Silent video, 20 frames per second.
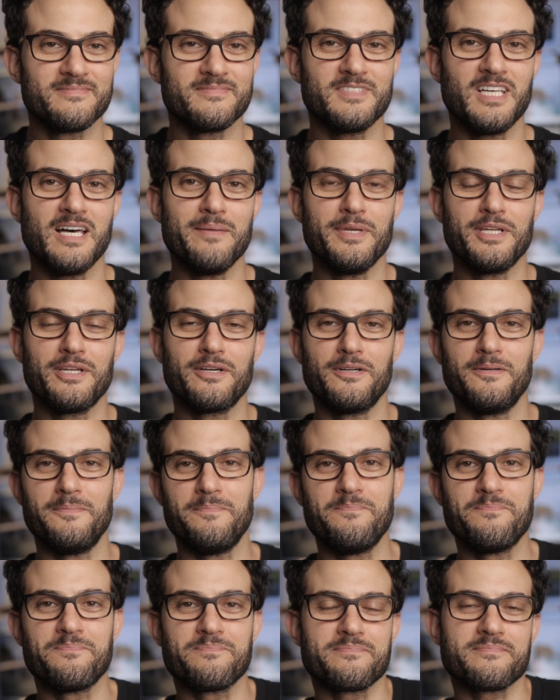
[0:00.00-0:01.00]
Let me know.
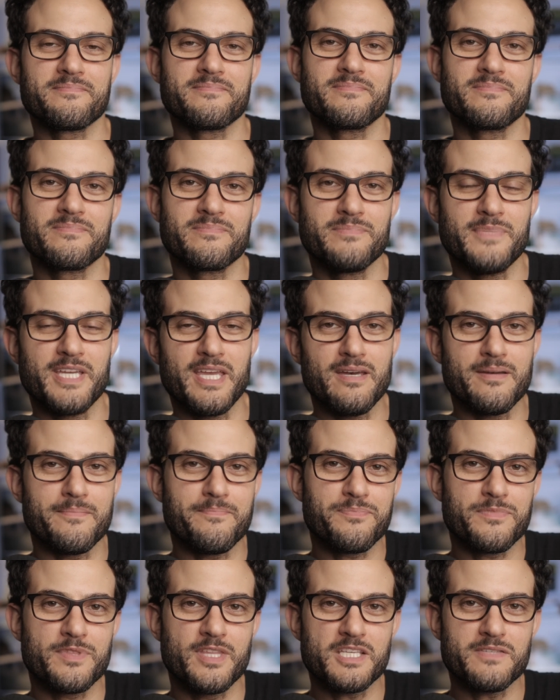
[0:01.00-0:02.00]
But yeah,
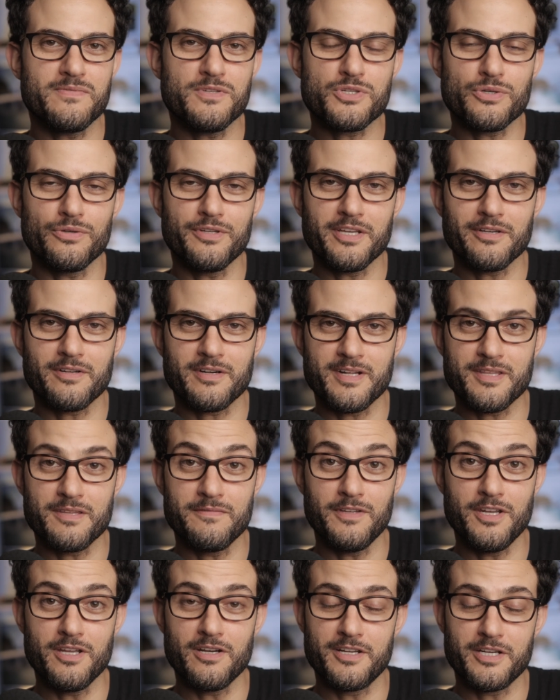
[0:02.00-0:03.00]
thanks for joining on
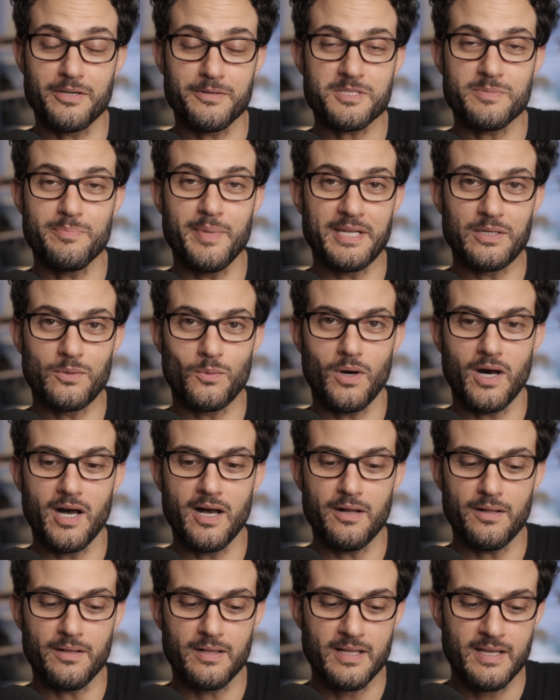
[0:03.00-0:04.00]
another video. I know it's been a
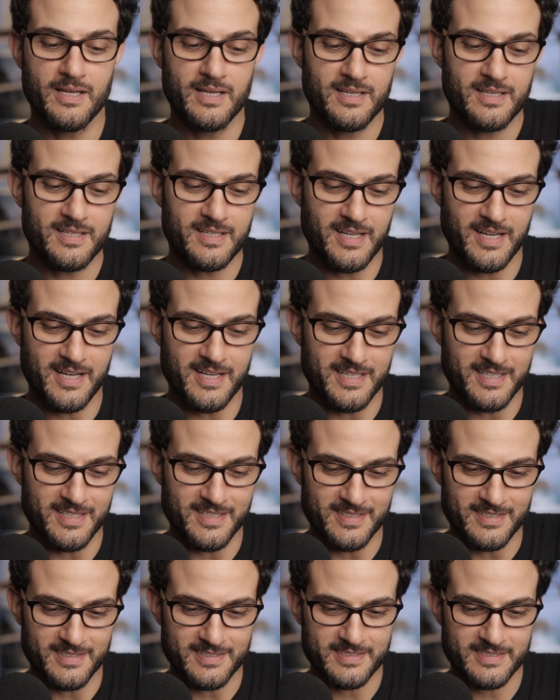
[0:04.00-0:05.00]
while.
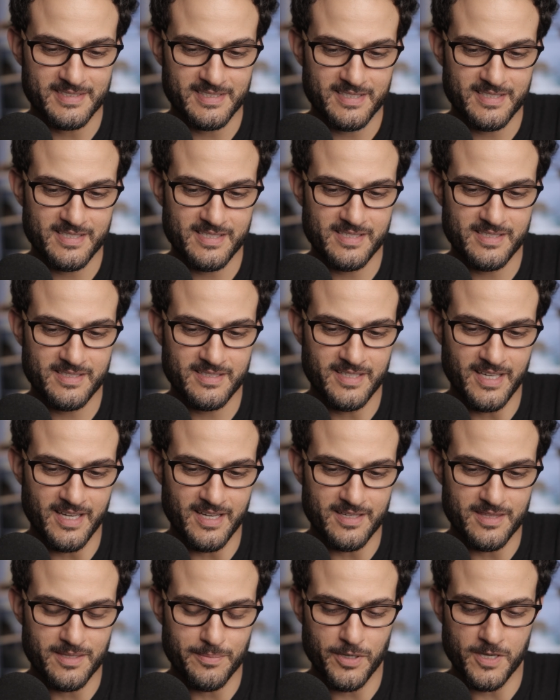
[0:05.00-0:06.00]

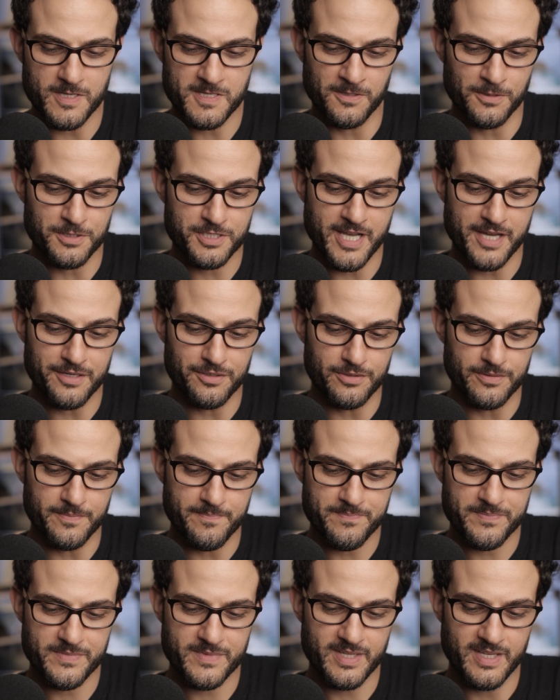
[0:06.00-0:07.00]
Yeah, the personal
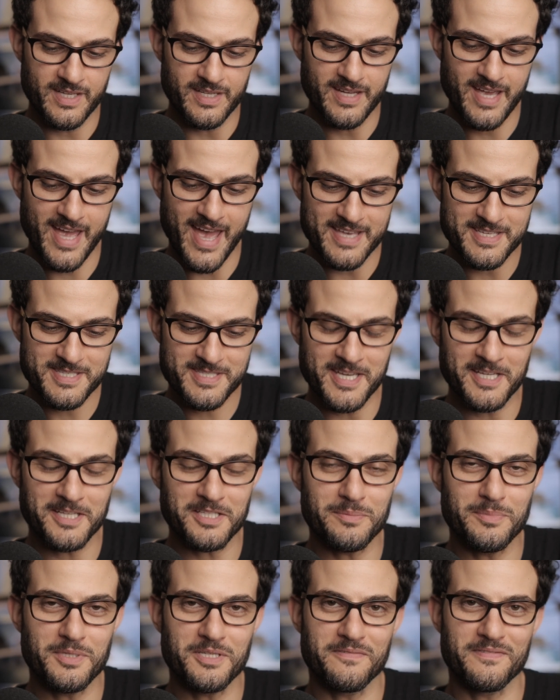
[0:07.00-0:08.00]
channel, it has
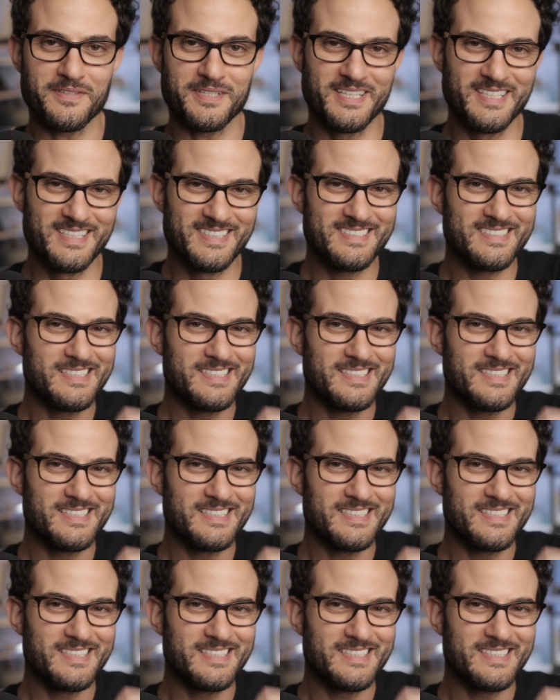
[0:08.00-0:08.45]
taken a bit of a